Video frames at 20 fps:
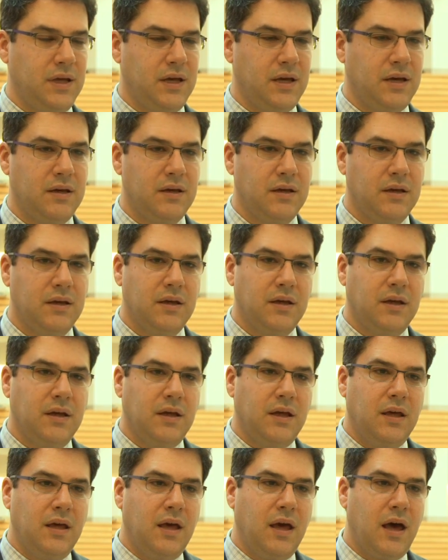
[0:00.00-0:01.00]
Yeah.
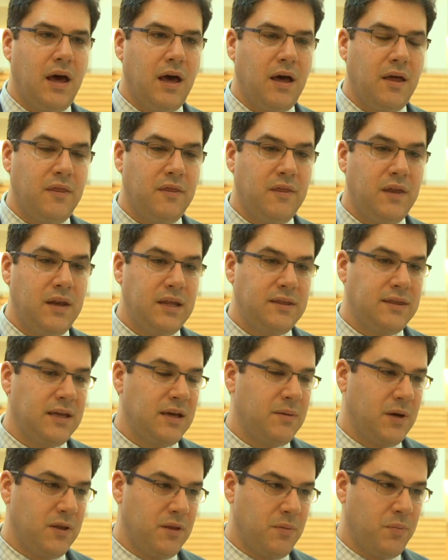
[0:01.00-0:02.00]
The neat
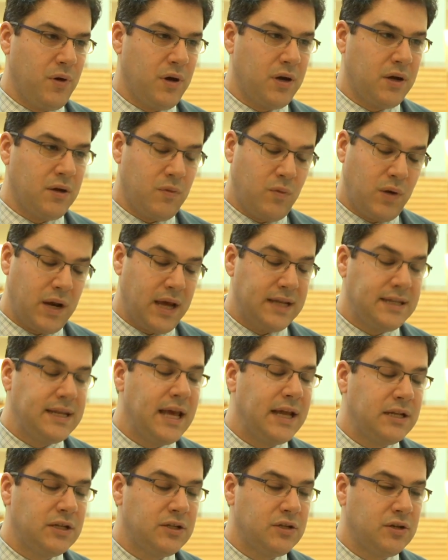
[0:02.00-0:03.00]
thing about the book, what I
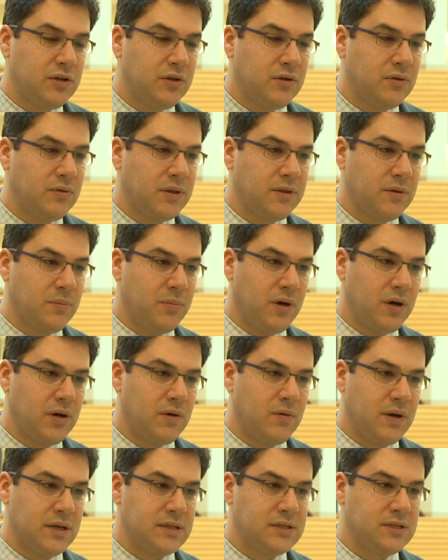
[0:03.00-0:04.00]
intended to do with the
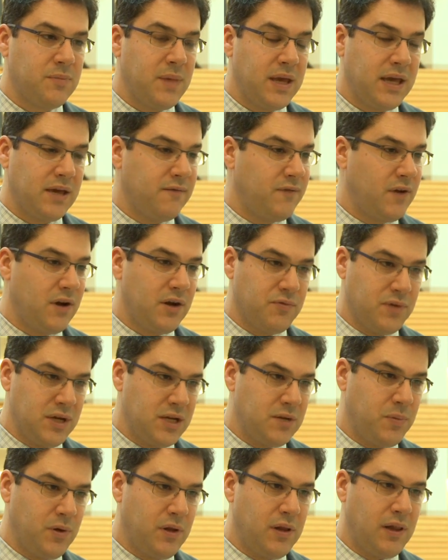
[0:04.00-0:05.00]
book was to make it very
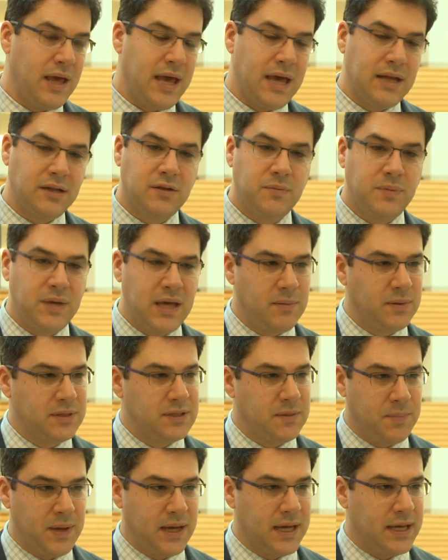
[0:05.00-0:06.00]
readable and to be able
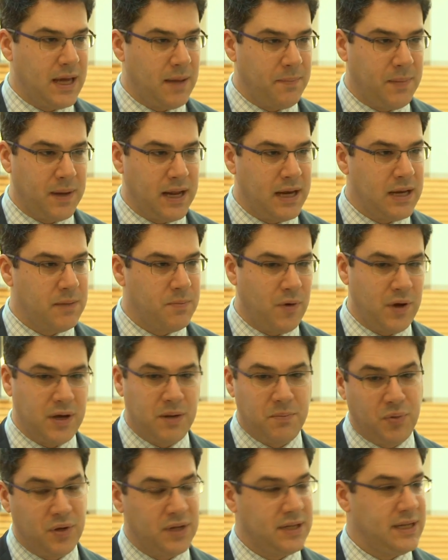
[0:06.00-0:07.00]
to pick it up at any point
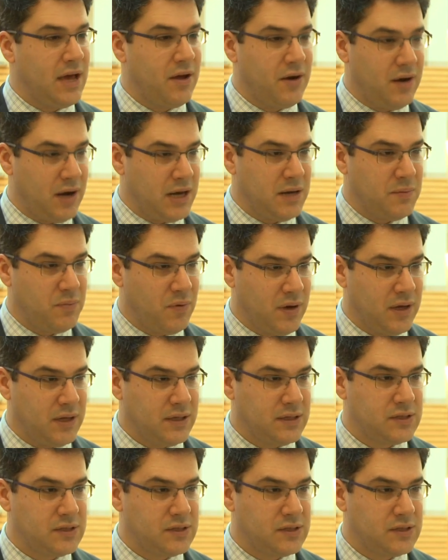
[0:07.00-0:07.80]
and put it down at any point.